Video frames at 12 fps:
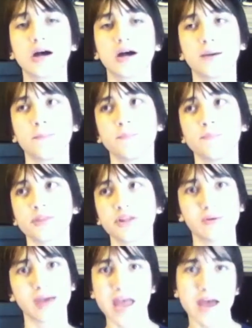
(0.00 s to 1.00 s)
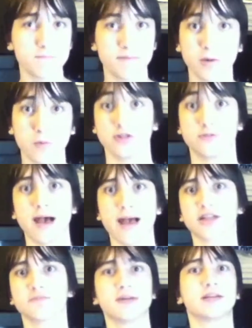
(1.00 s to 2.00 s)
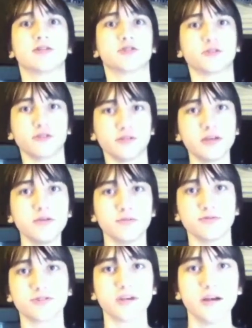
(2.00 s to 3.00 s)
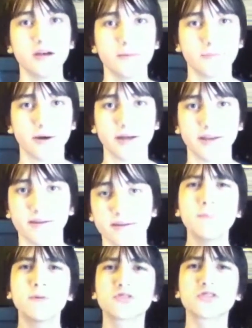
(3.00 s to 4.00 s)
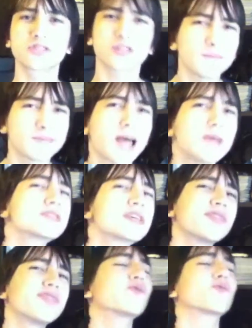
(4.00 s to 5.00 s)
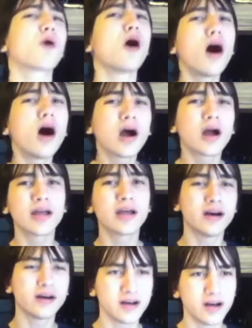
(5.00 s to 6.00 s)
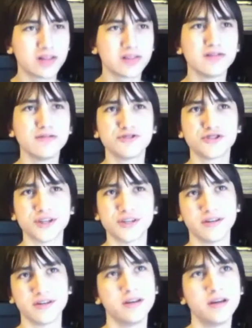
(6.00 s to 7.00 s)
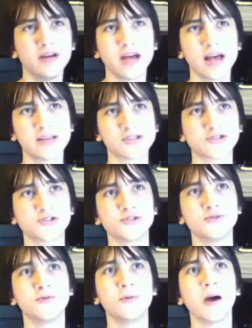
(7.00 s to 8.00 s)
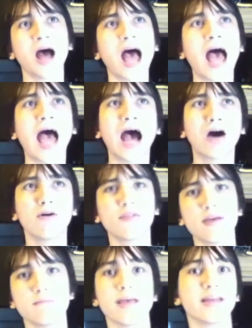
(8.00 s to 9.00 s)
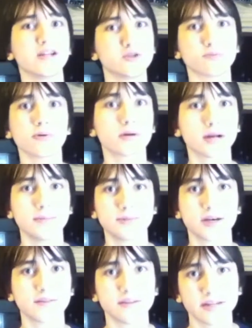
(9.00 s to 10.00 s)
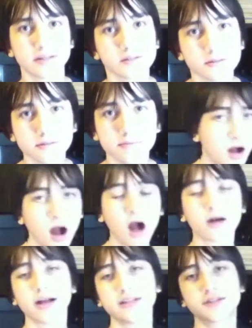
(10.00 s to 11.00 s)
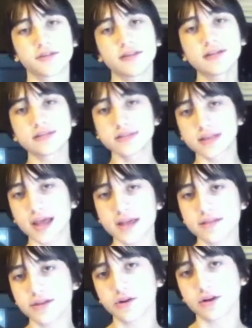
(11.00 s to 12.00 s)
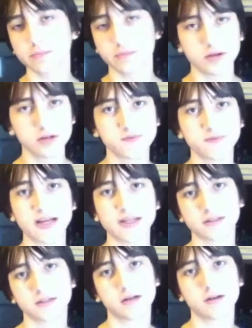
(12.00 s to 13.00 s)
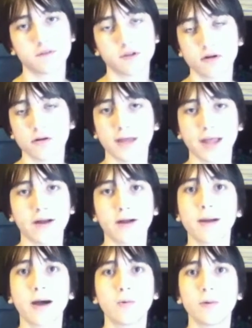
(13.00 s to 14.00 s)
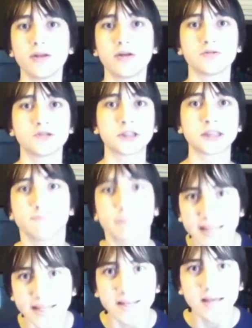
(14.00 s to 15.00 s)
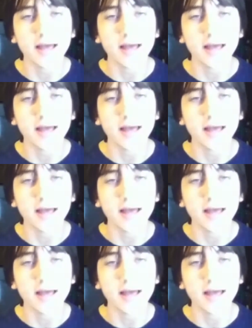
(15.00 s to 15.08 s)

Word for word: Um, you can pick which package manager you use, but people just sometimes get the wrong uh, illusion as to how they manage programs on Linux. Alright, so let's say that your computer's fast enough, you don't care about Windows' speed,